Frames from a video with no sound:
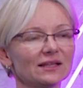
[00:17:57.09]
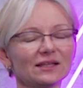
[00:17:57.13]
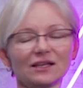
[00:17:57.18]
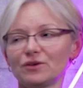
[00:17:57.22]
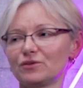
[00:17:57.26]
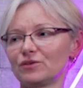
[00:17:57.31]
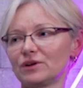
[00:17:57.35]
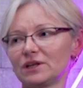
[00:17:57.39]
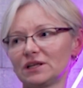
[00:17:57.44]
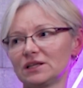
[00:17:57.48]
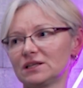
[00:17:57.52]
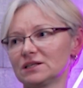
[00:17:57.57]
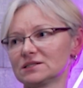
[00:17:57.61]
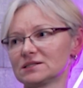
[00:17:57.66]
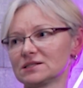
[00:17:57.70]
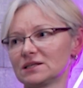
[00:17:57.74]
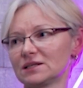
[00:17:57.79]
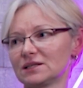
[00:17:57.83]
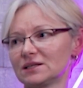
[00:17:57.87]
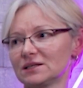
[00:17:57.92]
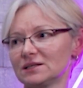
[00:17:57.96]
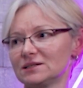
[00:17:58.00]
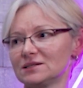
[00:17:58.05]
It really does.
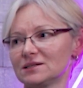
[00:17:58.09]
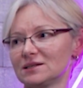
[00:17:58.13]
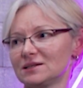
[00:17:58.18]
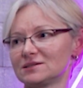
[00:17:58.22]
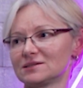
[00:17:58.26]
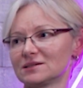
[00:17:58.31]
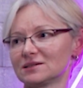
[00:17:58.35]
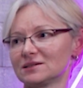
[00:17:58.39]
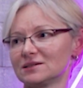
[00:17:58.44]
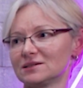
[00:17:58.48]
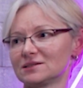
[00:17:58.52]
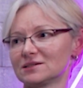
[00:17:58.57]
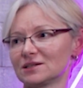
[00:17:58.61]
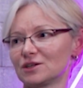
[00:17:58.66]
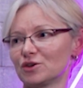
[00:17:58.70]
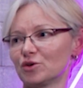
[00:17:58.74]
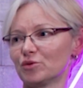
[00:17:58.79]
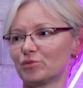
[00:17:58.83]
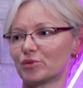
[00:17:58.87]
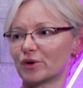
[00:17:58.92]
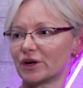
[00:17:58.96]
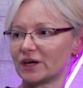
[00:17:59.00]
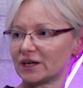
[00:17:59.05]
It's a
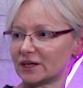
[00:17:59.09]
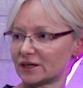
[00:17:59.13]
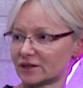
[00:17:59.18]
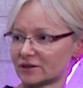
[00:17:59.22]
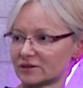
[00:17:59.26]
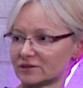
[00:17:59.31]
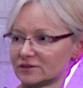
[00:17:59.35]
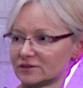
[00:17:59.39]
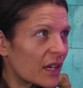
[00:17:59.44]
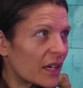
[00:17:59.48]
no-brainer.